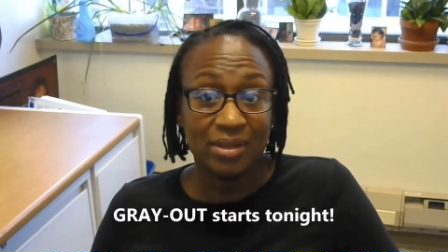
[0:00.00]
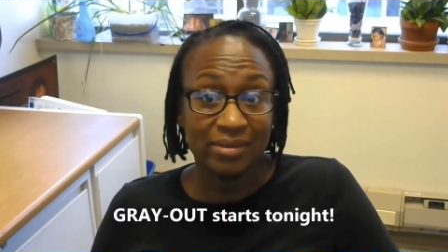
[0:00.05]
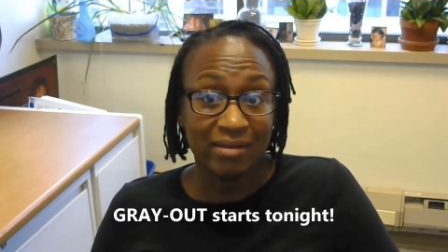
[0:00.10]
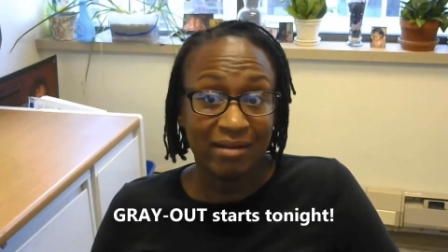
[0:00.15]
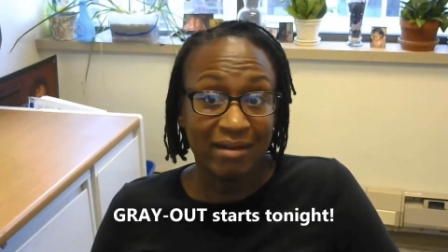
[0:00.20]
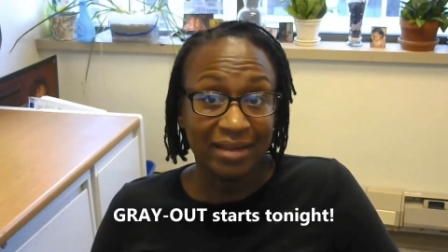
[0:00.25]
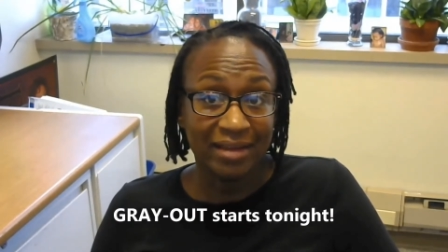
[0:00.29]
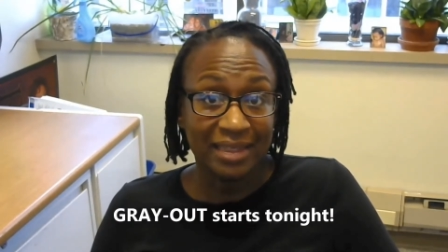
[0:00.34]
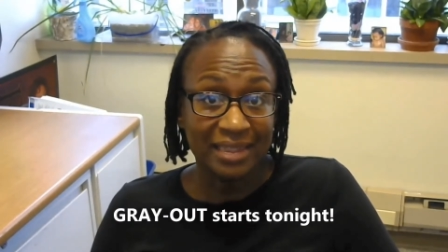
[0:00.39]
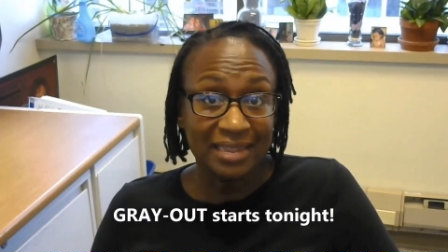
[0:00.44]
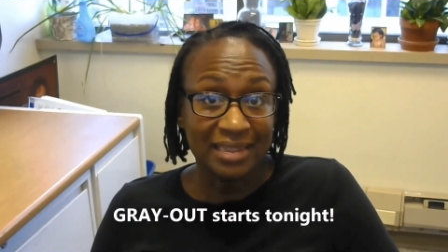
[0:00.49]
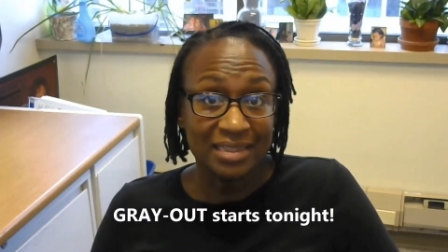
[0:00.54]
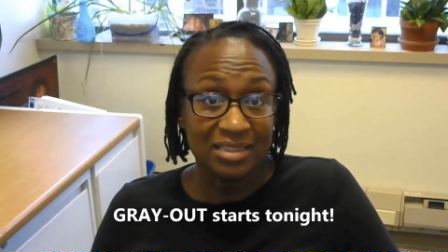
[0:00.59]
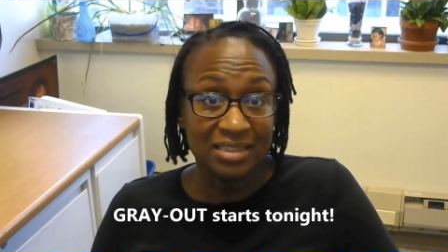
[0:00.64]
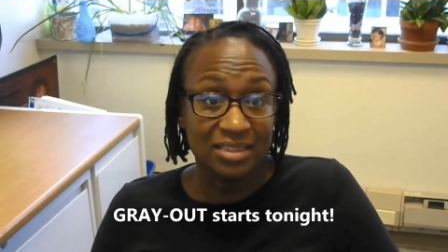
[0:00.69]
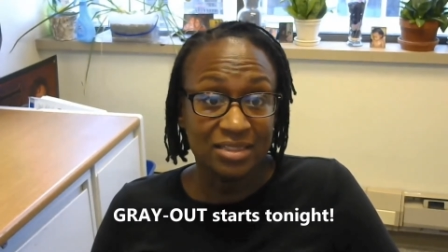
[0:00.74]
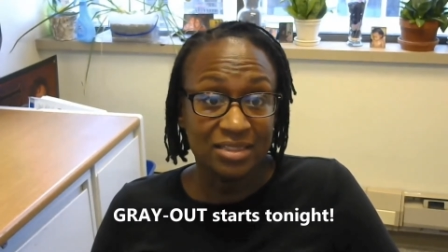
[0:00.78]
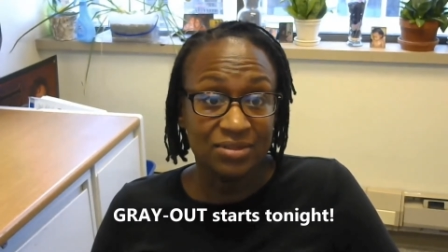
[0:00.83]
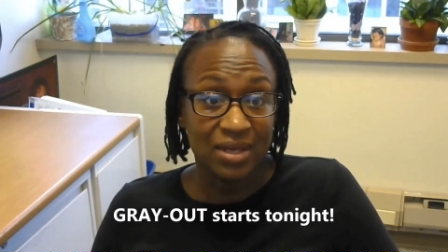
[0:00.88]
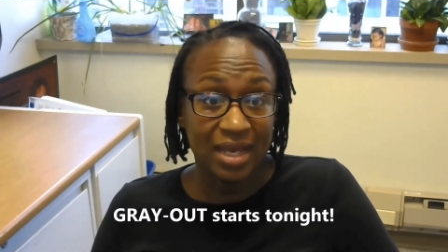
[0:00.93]
log
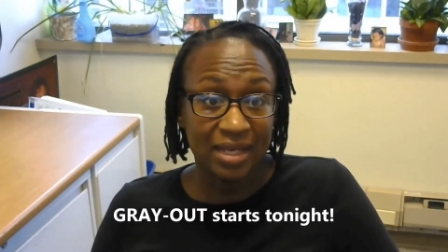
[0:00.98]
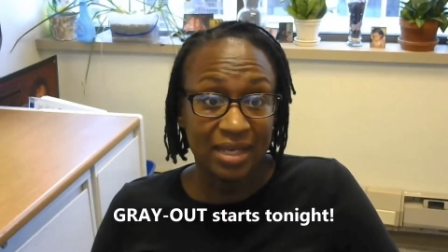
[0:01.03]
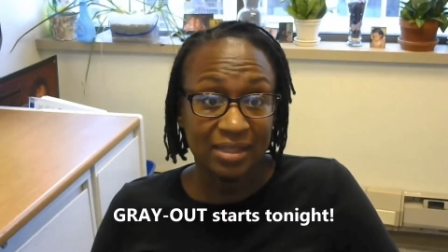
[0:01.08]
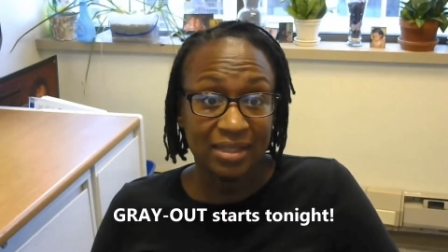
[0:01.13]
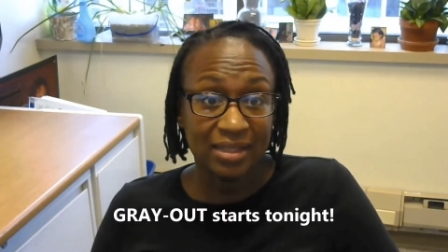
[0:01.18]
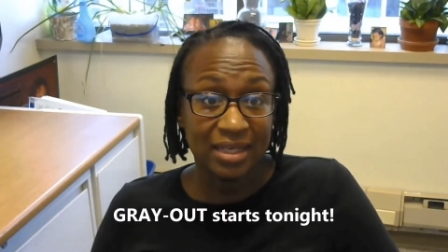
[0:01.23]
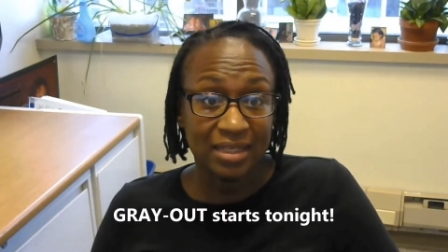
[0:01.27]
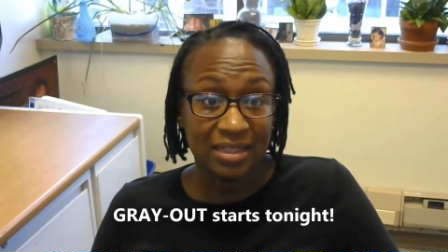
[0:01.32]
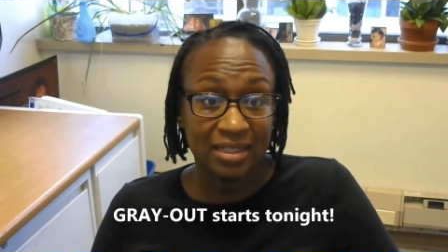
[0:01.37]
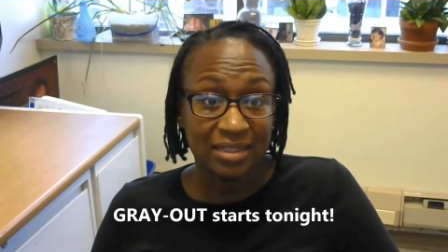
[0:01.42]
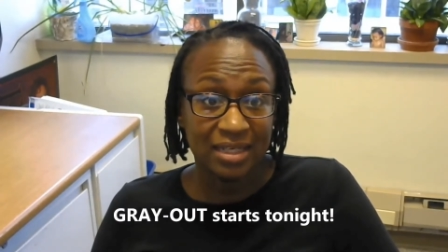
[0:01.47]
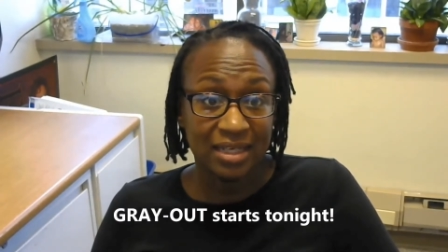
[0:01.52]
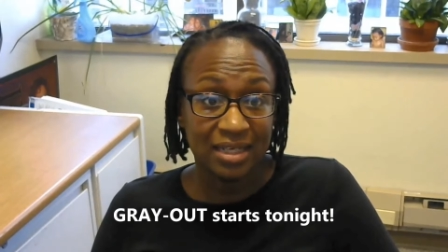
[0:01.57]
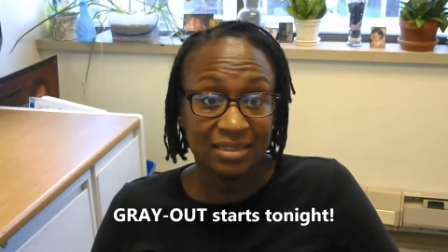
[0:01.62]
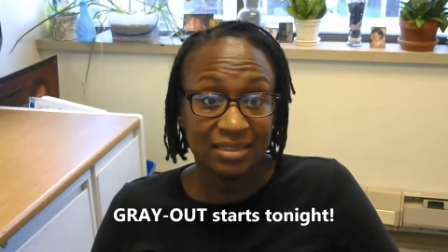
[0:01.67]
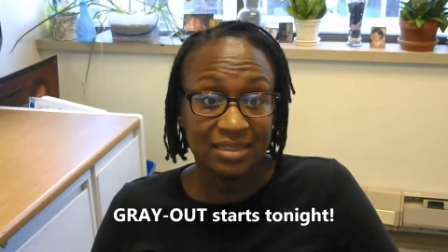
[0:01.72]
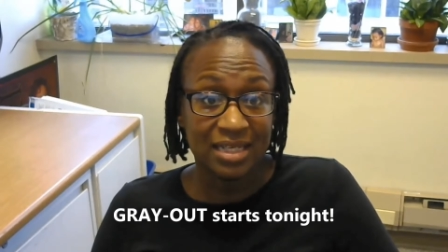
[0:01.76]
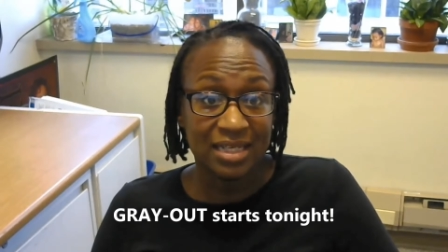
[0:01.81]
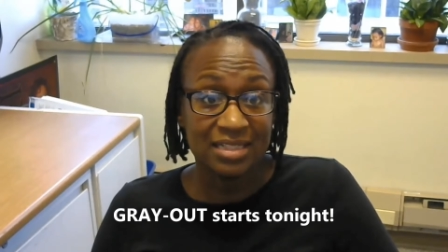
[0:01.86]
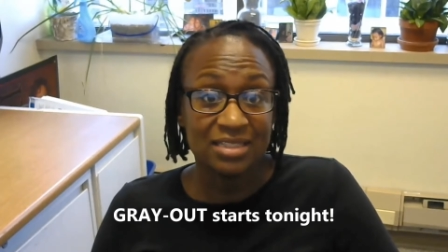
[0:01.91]
in to ALA
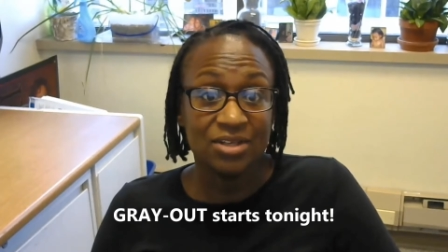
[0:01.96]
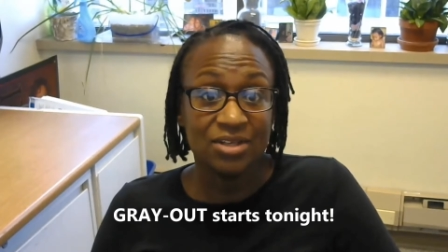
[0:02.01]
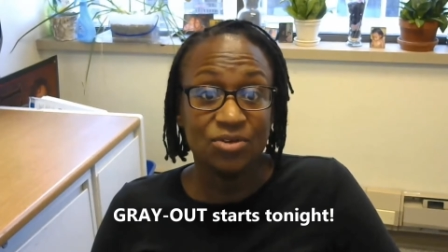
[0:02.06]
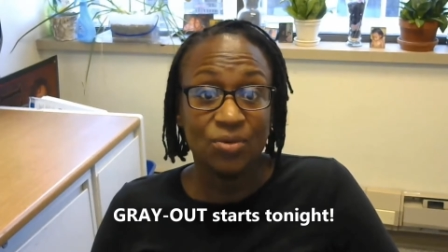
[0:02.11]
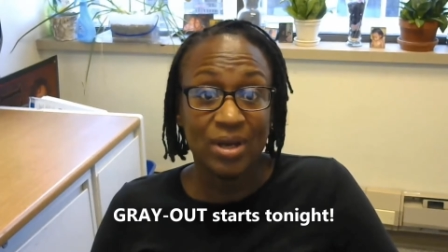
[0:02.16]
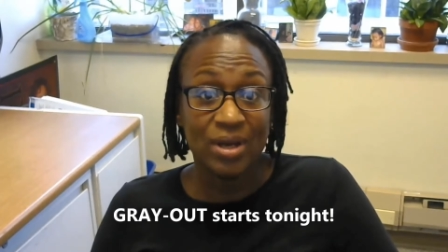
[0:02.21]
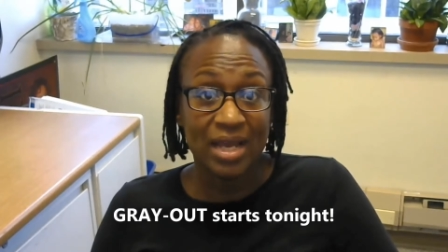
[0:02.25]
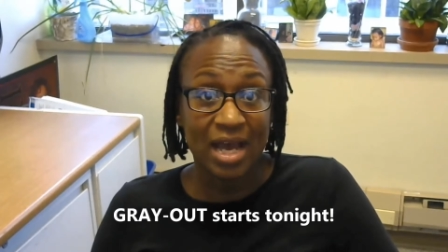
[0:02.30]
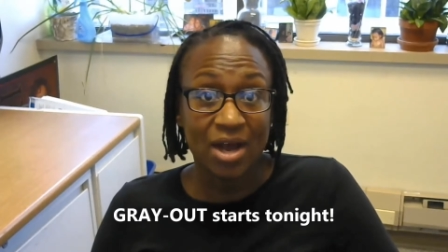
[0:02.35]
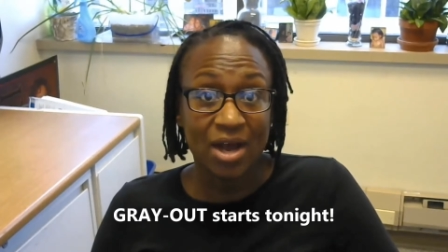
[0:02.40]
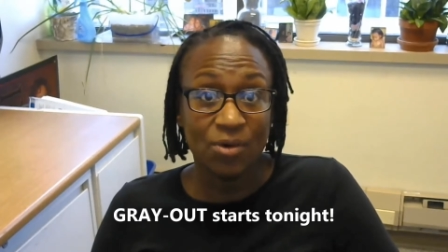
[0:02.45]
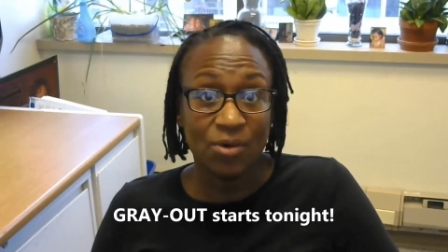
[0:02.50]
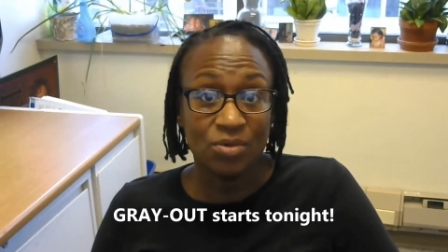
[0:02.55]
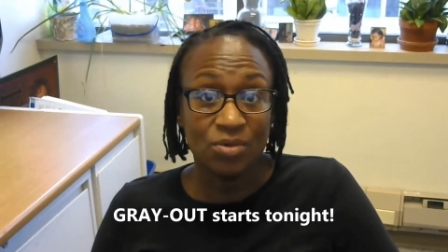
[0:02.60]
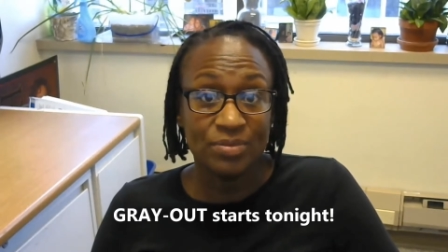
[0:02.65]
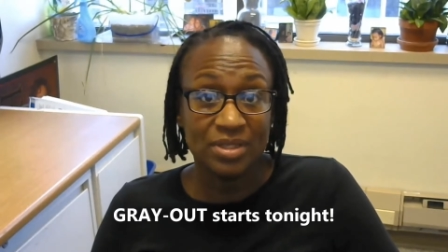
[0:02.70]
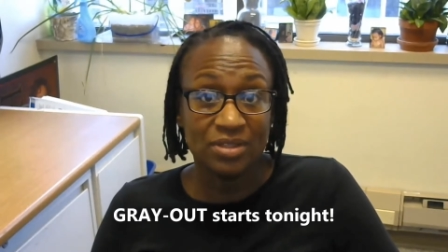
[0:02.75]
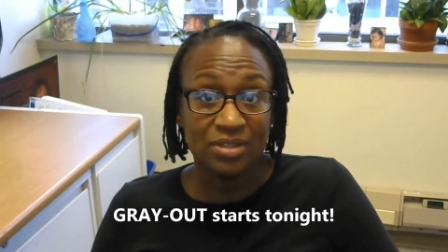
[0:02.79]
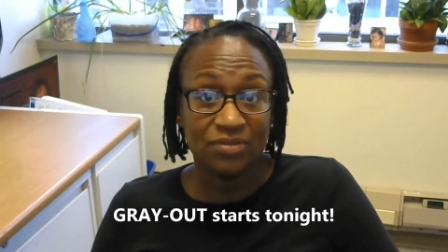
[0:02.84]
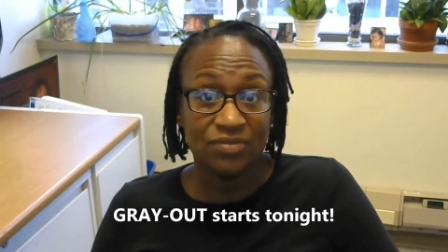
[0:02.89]
Connect as the grayout
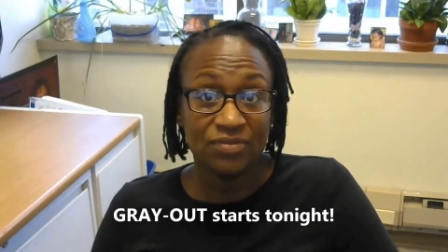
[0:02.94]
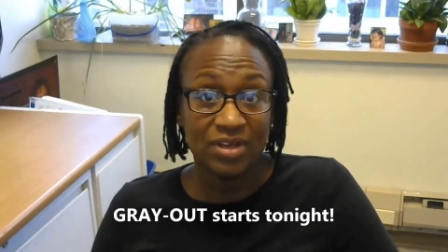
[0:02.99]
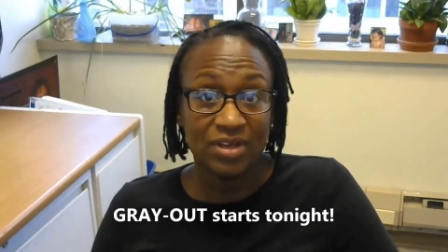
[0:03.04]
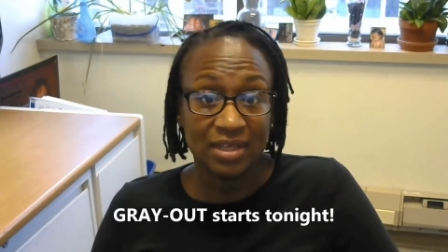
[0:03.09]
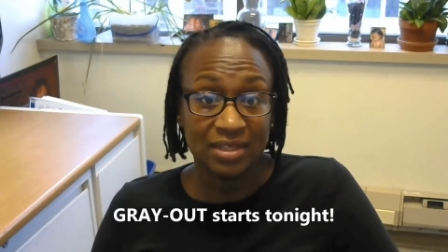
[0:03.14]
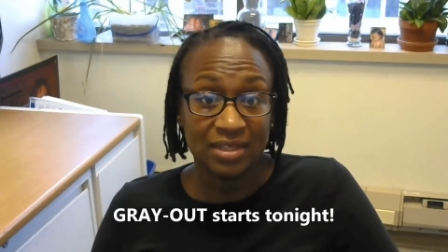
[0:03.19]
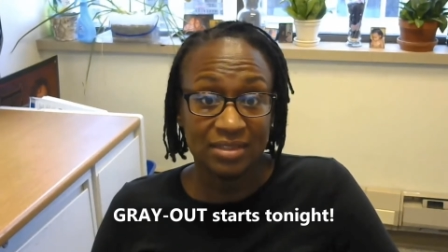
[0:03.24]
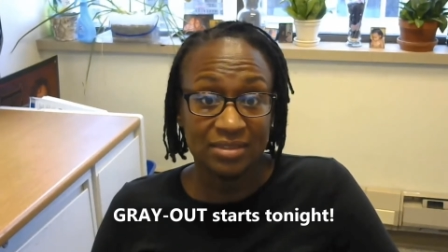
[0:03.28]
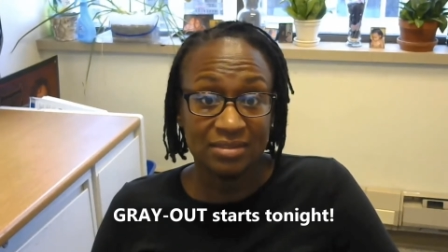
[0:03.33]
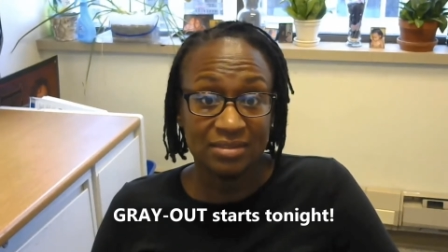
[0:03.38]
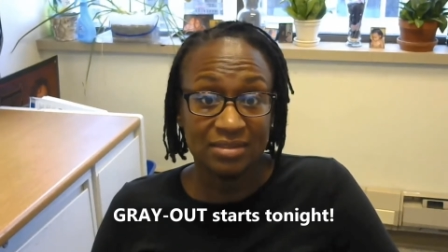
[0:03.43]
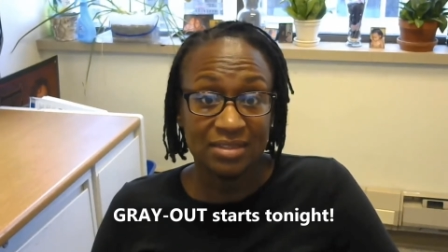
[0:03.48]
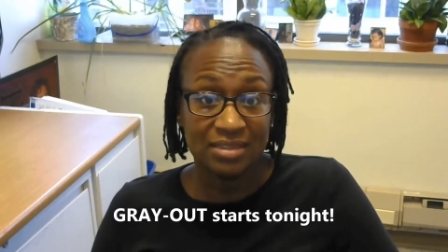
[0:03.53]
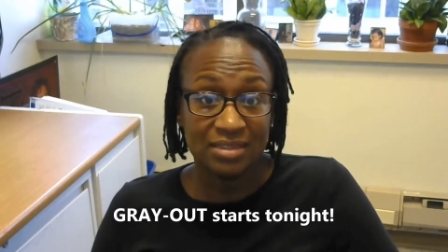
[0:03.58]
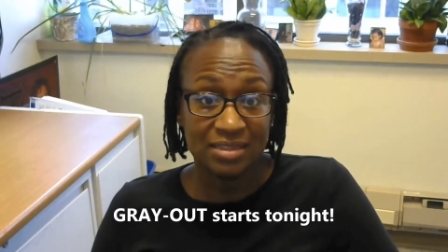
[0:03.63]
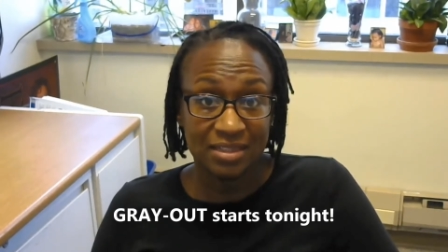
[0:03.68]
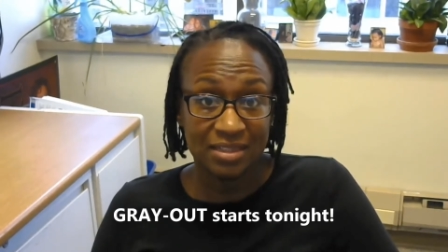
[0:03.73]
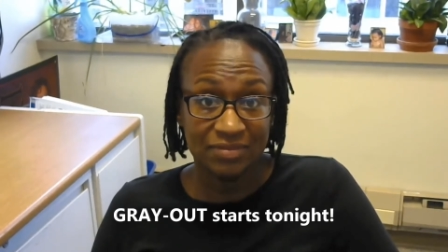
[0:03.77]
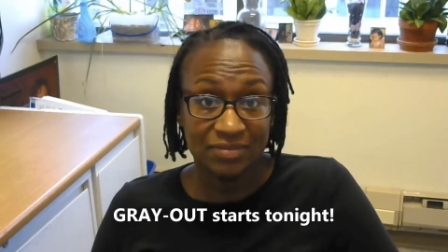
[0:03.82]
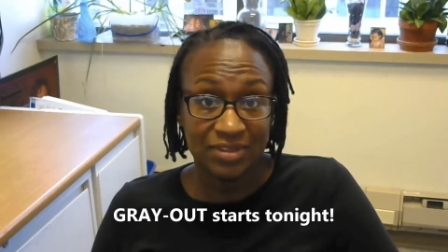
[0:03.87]
will be in effect
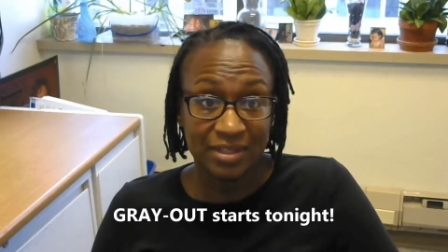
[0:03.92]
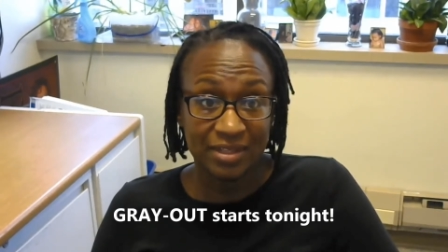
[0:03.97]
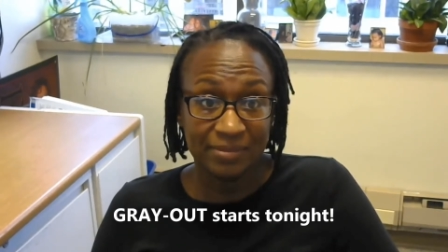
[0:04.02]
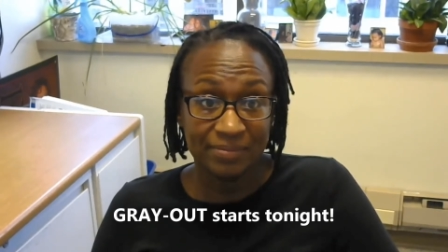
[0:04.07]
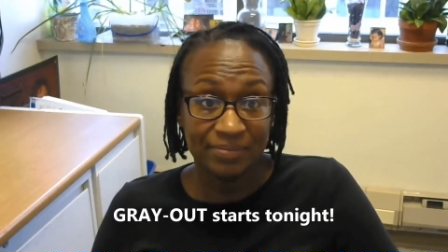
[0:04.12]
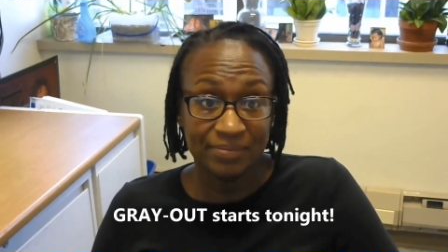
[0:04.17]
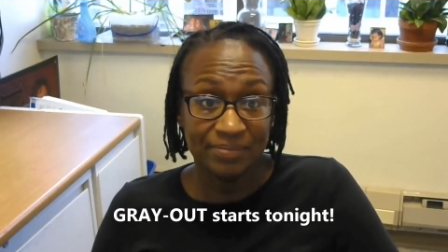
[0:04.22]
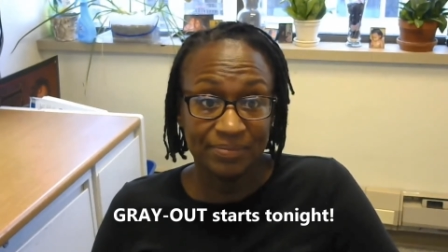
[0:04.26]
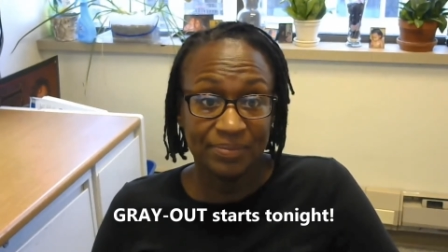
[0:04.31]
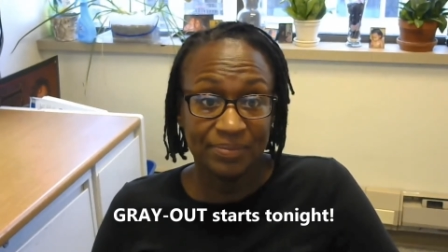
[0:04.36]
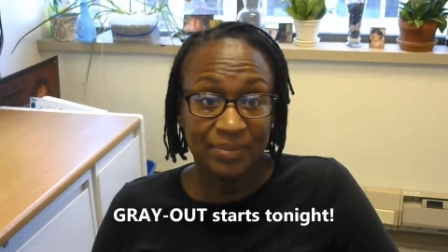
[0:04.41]
this evening.